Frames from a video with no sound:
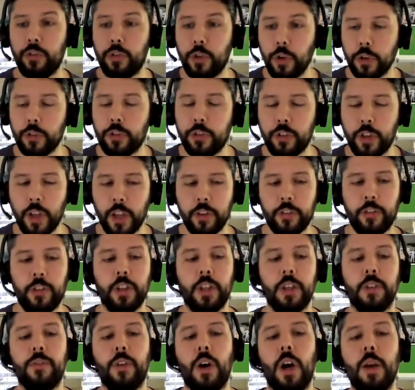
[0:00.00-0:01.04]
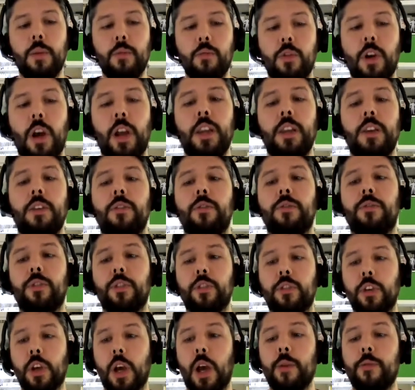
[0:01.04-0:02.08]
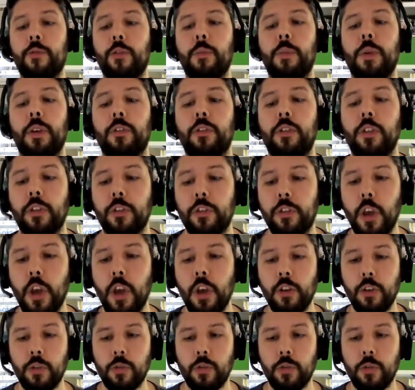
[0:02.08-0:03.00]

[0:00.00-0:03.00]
just testing, if I'm ready for Skype for Business,